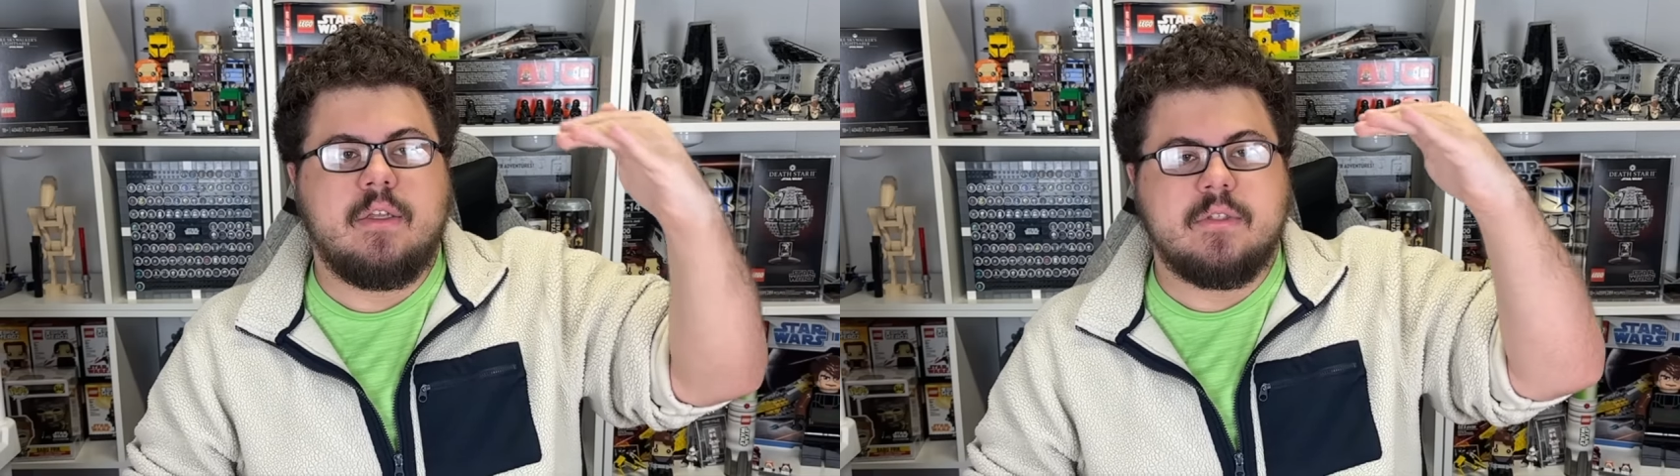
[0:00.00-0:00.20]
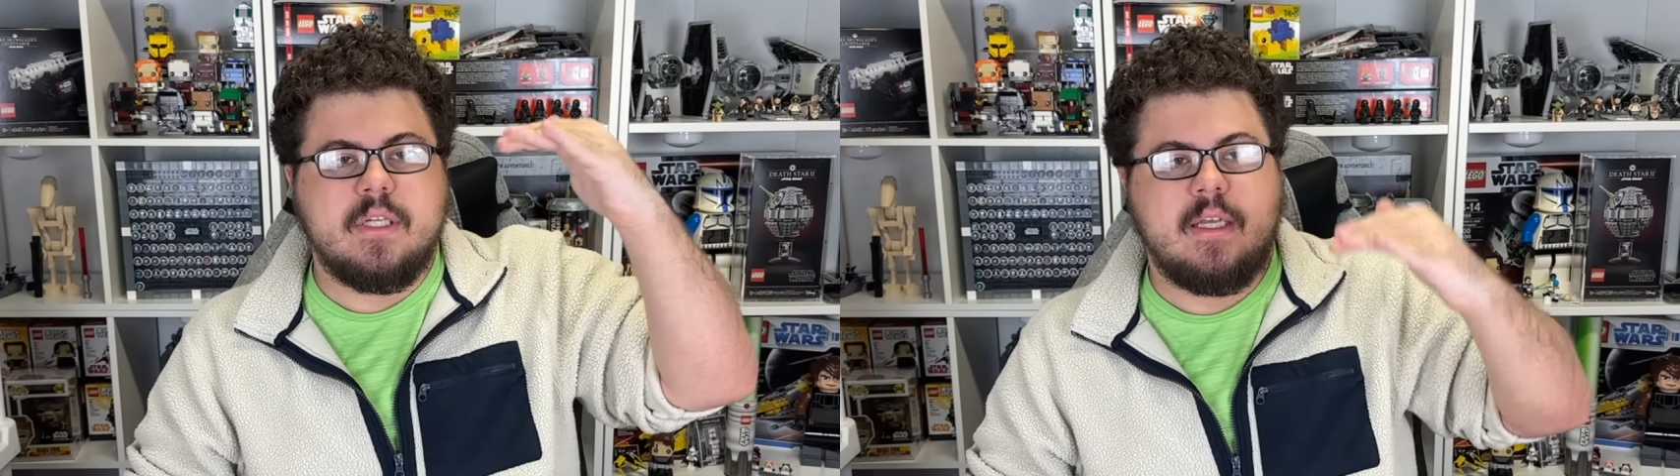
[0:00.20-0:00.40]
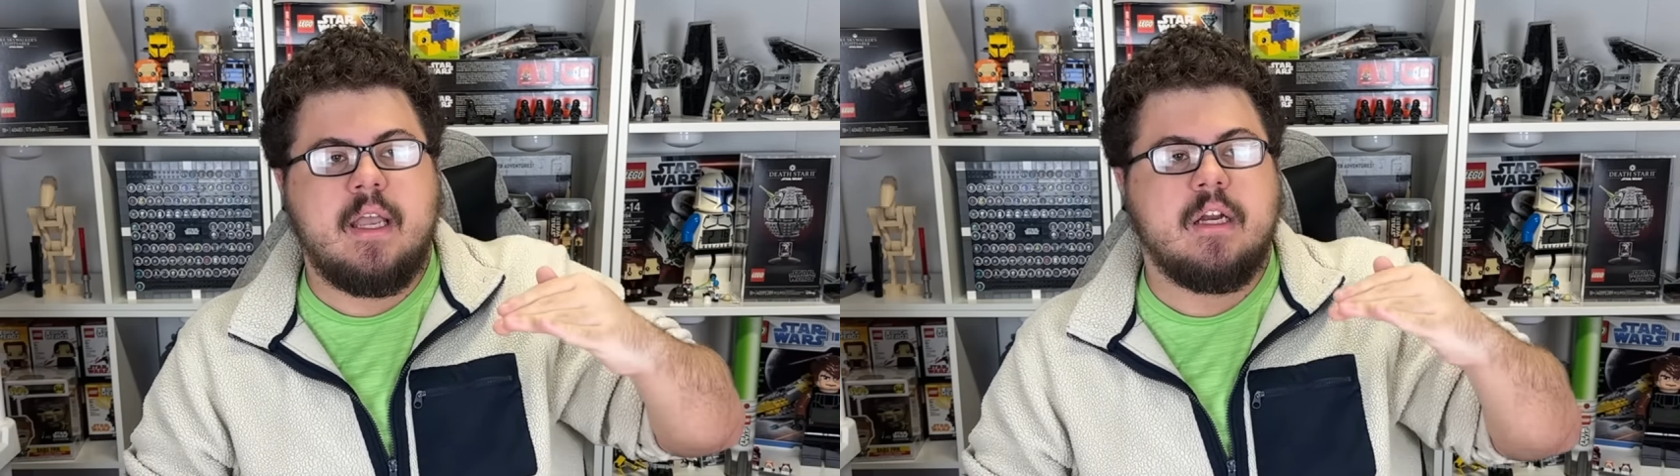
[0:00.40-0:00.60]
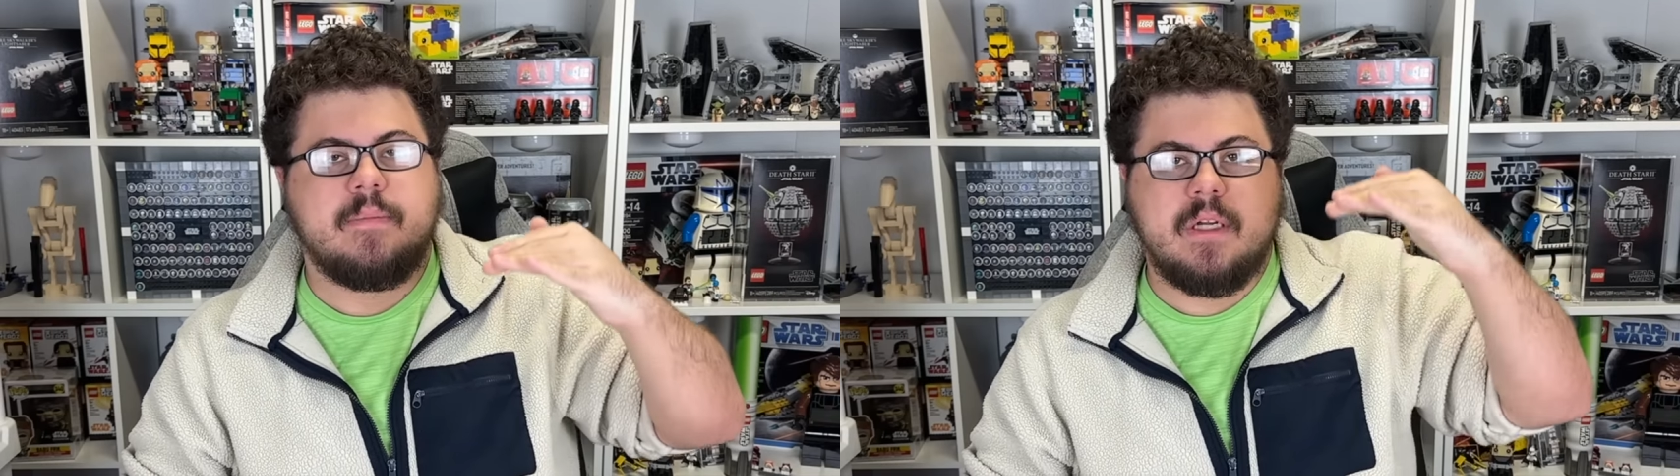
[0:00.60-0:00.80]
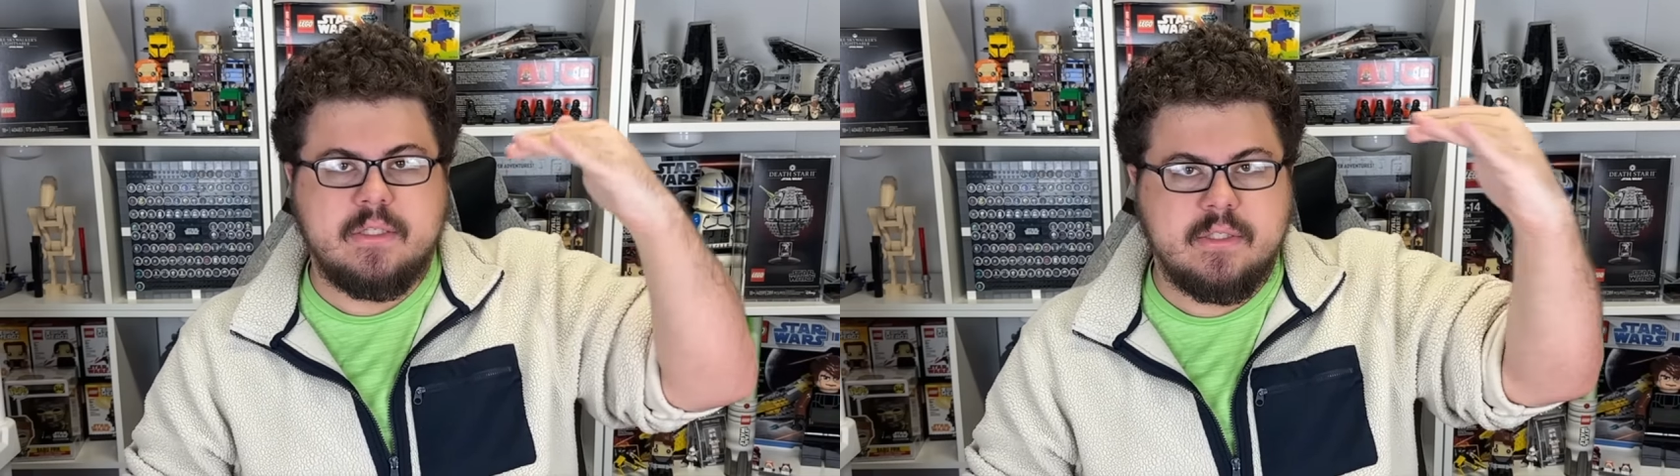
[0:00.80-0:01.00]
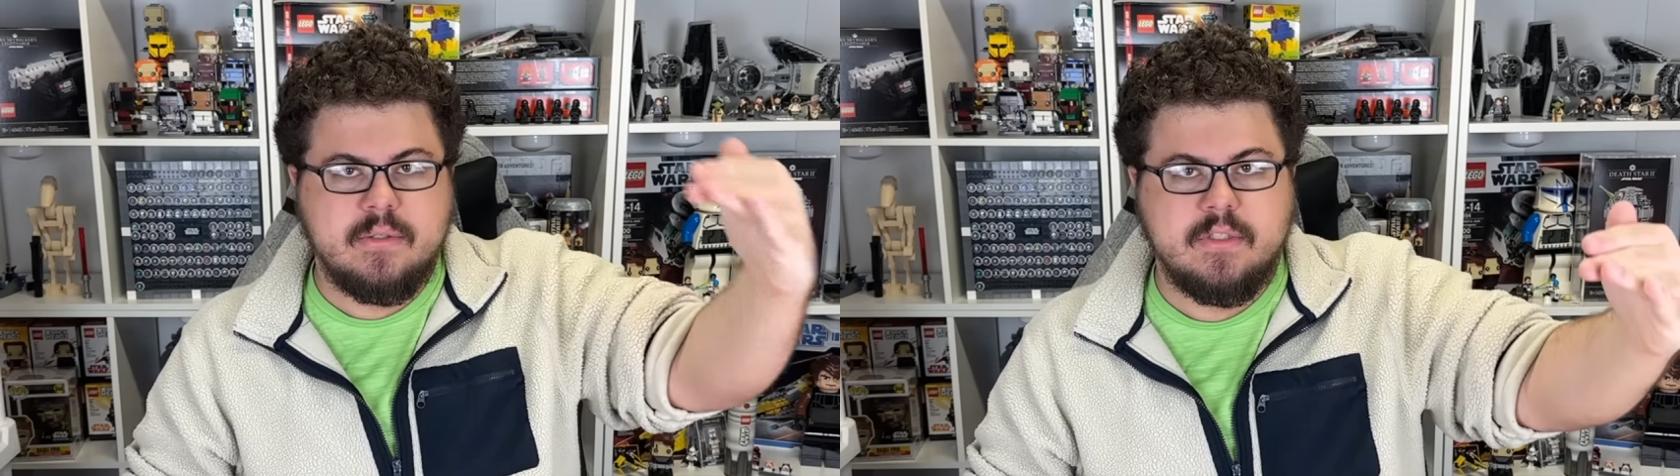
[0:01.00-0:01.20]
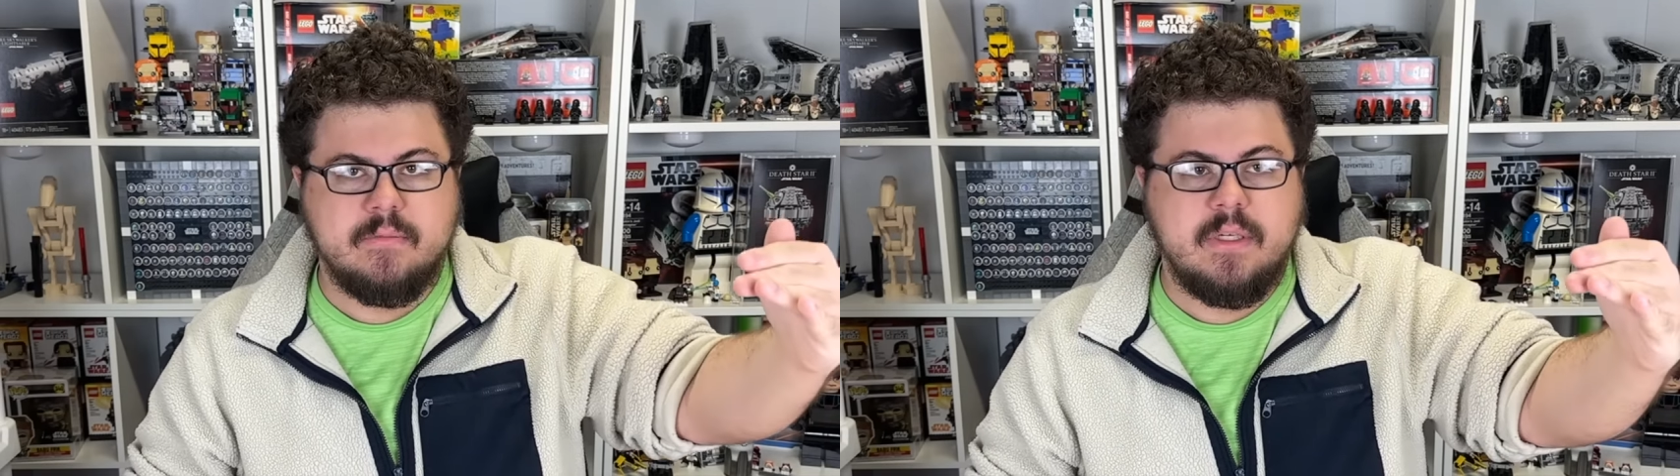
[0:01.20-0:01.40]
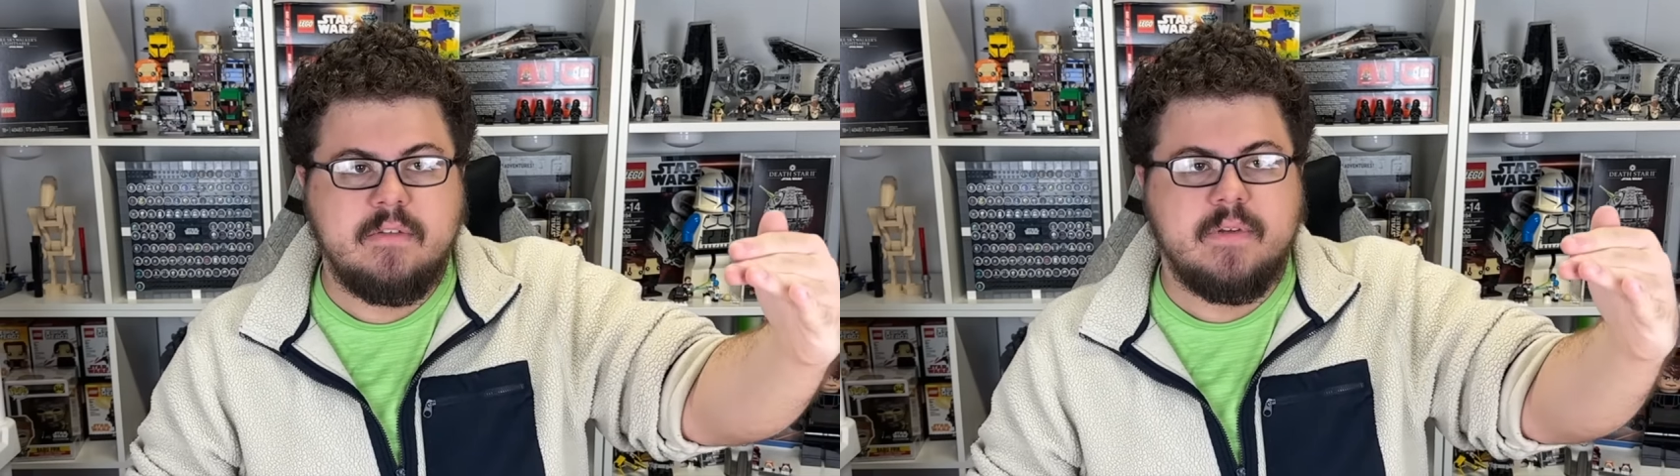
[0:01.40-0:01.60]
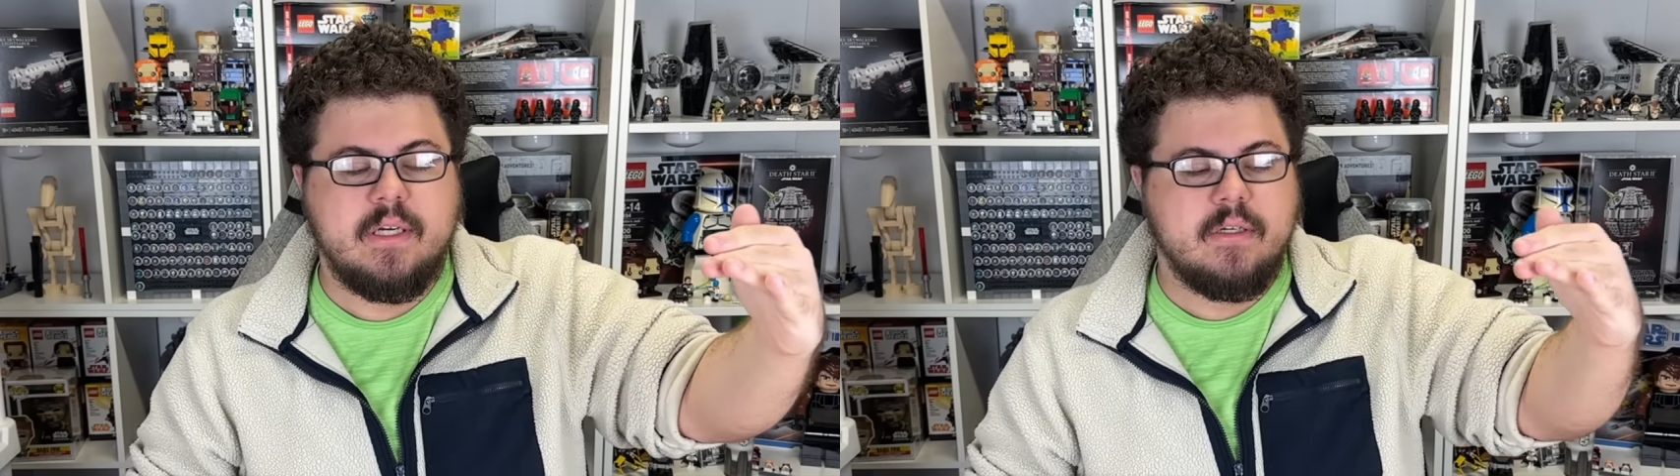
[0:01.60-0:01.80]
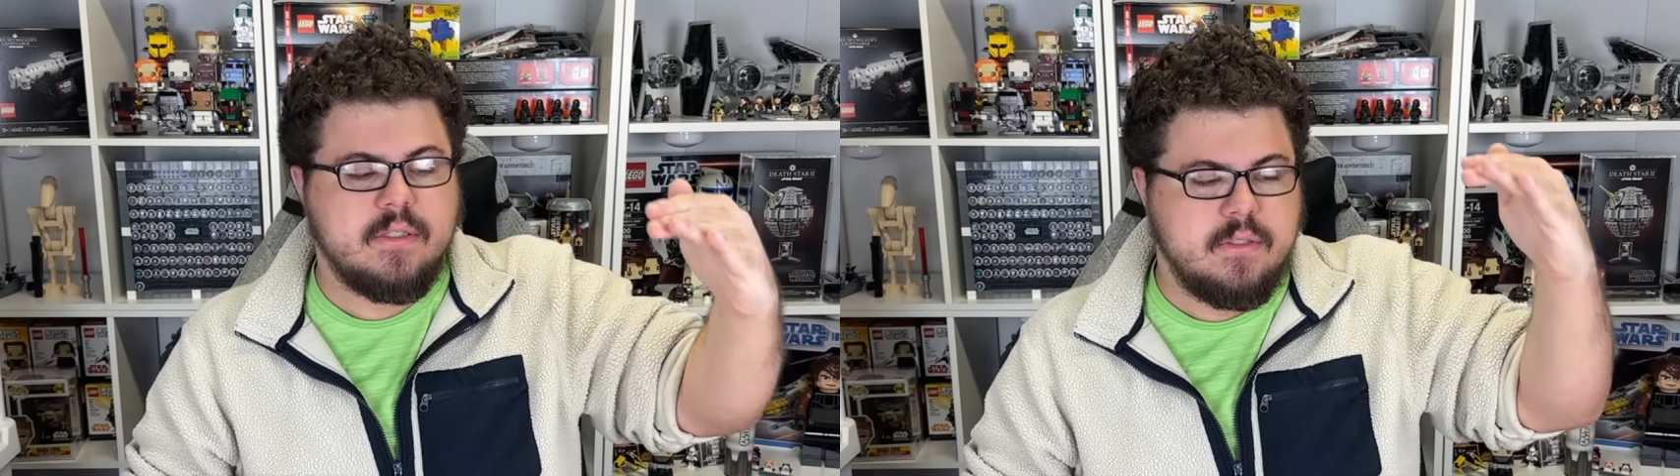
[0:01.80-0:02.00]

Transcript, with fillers: you know, say care about exclusive minifigures,